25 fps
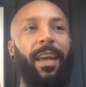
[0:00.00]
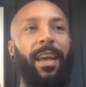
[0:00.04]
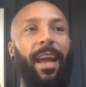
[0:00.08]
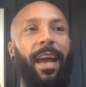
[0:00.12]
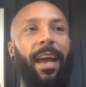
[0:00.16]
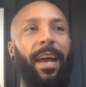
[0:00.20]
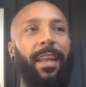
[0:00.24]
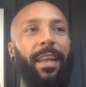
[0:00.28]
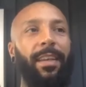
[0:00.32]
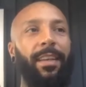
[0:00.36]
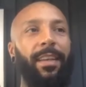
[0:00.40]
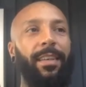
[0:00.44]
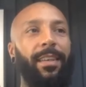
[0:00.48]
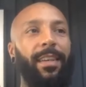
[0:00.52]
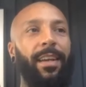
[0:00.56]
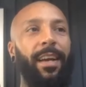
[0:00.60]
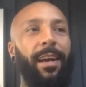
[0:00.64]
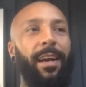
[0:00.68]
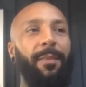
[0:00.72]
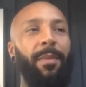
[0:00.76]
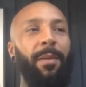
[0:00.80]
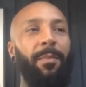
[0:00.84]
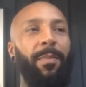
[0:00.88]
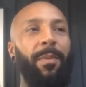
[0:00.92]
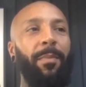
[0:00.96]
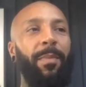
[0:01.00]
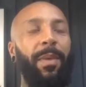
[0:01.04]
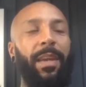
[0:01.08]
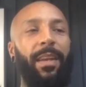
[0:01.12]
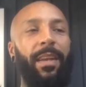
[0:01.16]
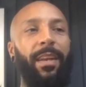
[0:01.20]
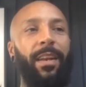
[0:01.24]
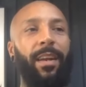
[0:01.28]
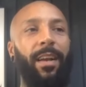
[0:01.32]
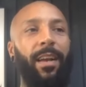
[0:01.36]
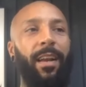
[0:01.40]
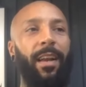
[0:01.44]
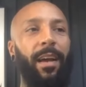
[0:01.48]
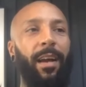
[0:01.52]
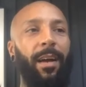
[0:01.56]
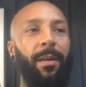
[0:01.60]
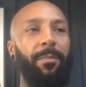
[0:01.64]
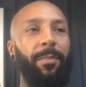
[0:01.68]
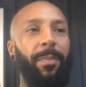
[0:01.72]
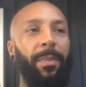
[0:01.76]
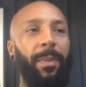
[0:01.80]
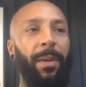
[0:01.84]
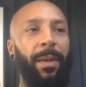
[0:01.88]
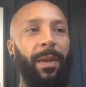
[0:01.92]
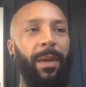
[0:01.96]
and I remember being in a club,
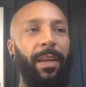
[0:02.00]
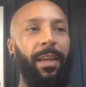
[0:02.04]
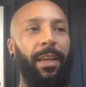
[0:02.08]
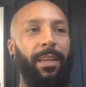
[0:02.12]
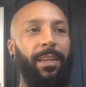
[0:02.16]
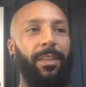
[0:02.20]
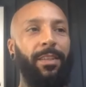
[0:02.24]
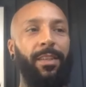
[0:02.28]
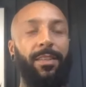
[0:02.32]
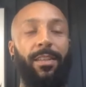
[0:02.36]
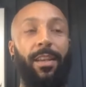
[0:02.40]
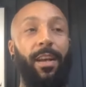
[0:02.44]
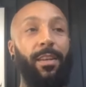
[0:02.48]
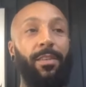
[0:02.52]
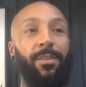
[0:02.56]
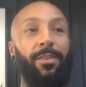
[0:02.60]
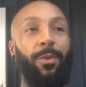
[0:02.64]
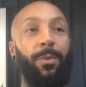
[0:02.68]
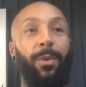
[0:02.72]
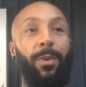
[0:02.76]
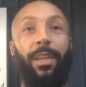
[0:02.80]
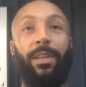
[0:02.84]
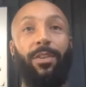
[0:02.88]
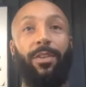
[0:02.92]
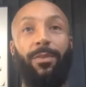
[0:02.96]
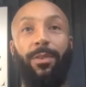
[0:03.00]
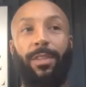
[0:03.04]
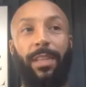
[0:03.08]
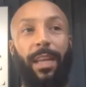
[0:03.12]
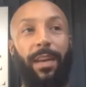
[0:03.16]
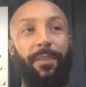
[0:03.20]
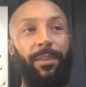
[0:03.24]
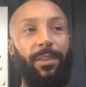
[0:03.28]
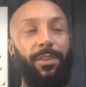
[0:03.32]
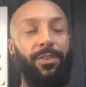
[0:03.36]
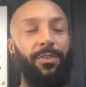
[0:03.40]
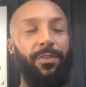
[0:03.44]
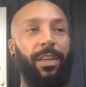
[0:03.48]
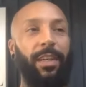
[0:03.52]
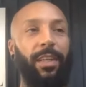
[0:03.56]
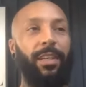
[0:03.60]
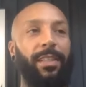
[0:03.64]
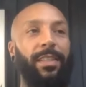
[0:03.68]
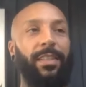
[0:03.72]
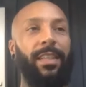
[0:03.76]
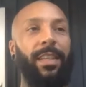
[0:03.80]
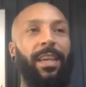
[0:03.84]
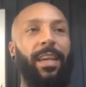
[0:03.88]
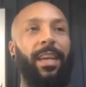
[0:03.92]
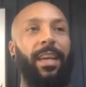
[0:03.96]
just us two, literally just having
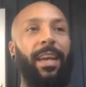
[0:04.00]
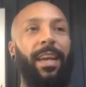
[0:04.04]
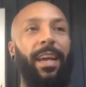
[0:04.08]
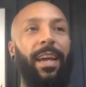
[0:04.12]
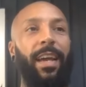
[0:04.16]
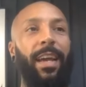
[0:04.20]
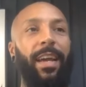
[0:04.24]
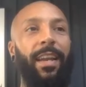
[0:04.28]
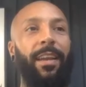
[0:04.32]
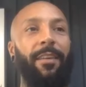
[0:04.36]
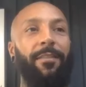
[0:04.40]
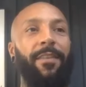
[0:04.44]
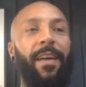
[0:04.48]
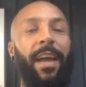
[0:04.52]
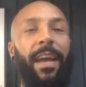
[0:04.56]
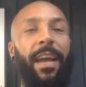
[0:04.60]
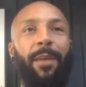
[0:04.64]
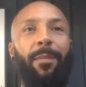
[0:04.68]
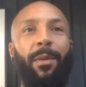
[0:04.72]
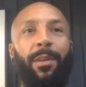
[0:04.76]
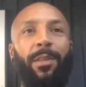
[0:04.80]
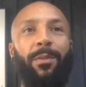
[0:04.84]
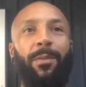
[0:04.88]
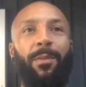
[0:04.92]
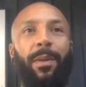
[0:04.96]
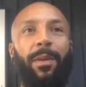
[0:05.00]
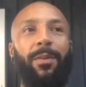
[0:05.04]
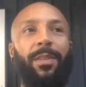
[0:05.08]
drinks, and a fan come up to me.